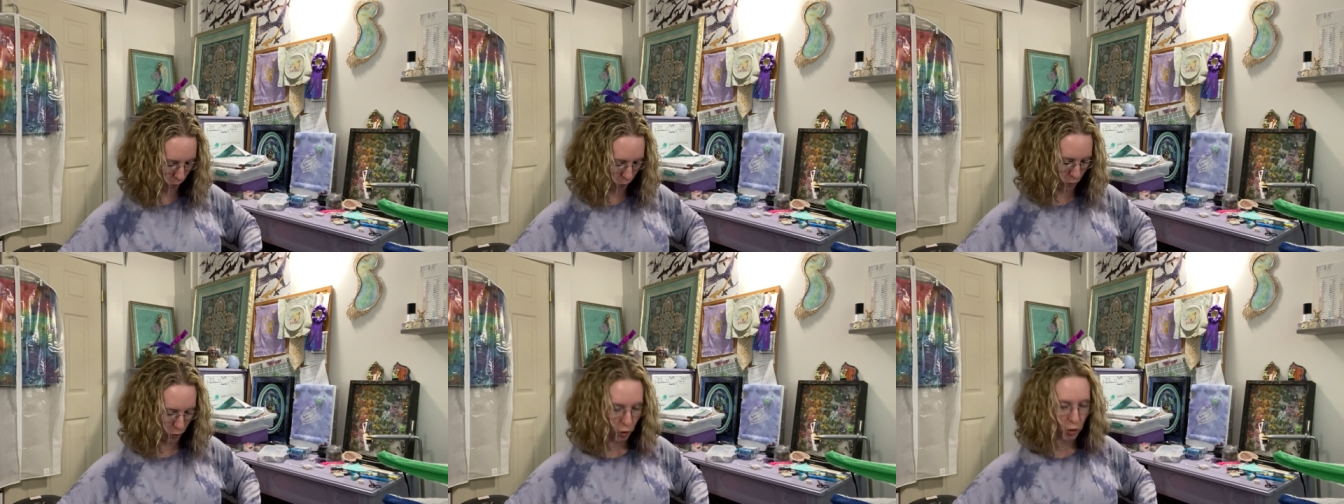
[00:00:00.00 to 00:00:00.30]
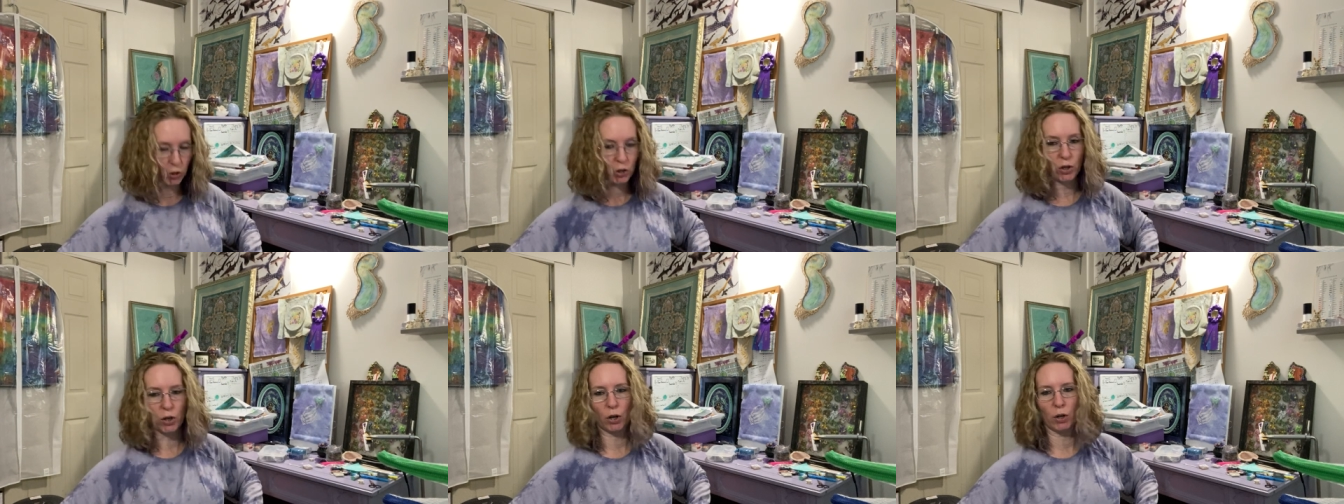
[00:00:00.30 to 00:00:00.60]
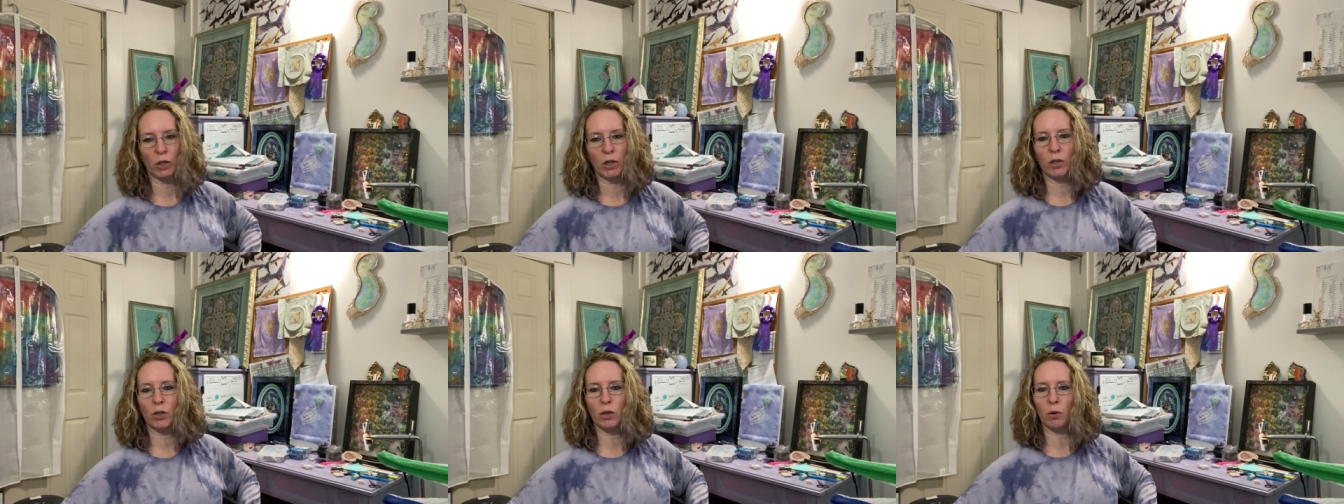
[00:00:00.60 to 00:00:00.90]
which, you know,
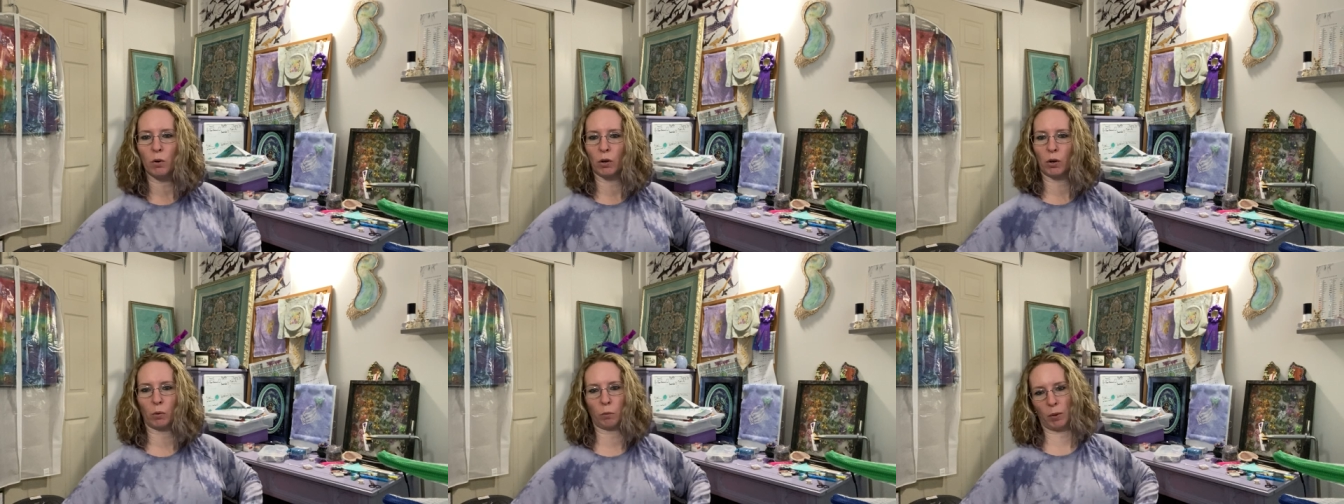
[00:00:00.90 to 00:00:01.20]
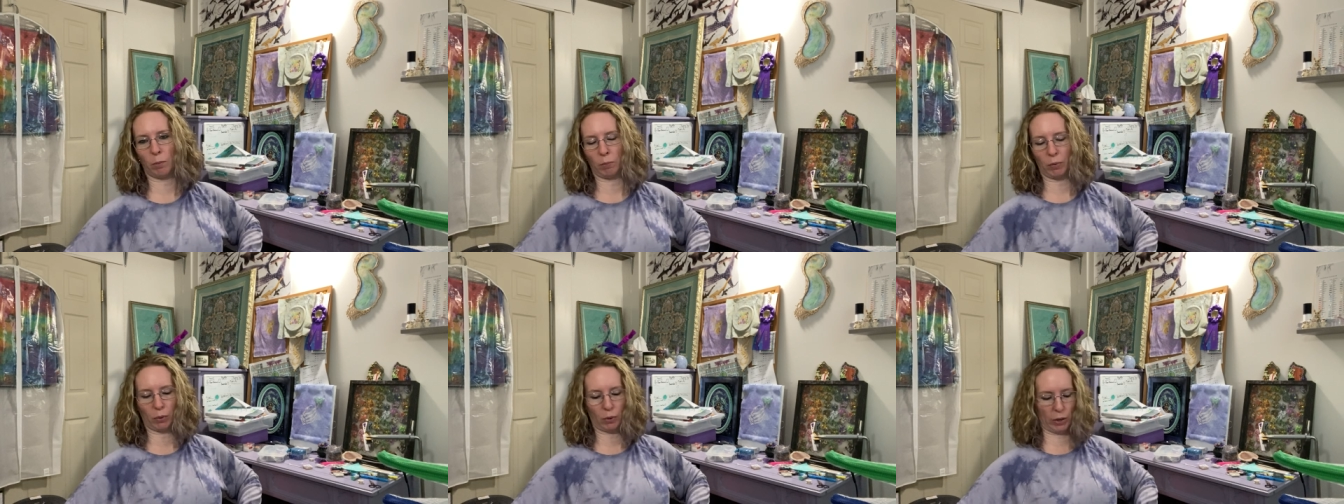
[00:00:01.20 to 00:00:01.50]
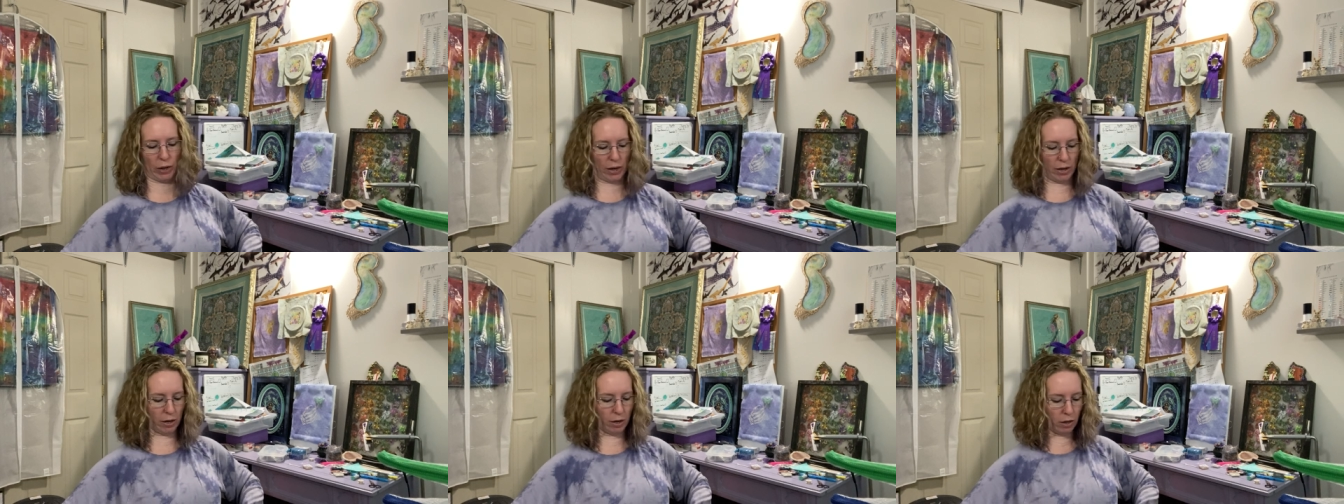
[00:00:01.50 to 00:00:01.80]
you do on a whip
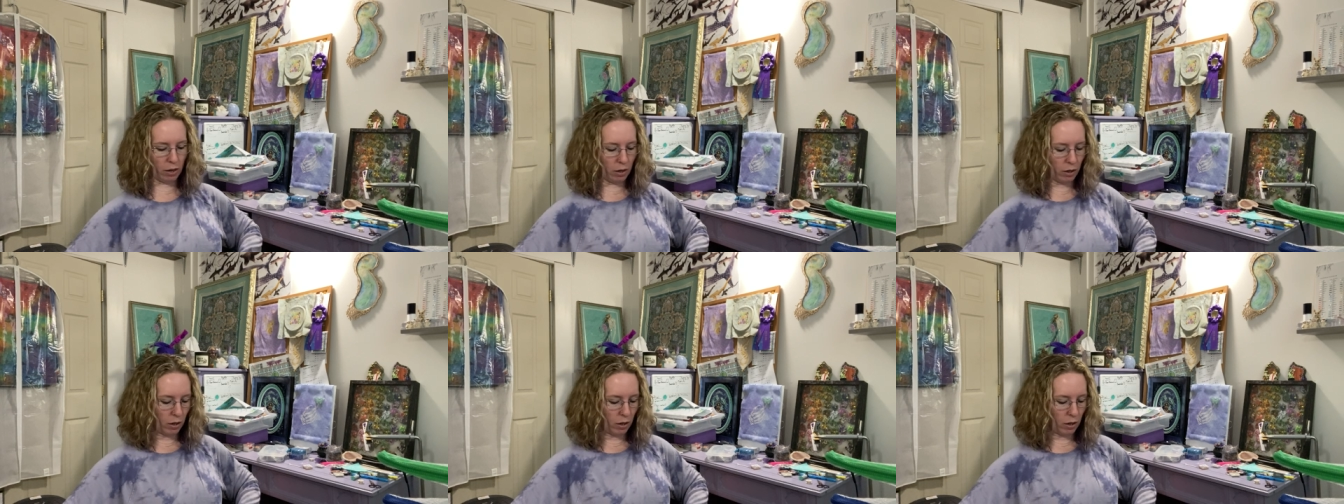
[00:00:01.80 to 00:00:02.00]
parade.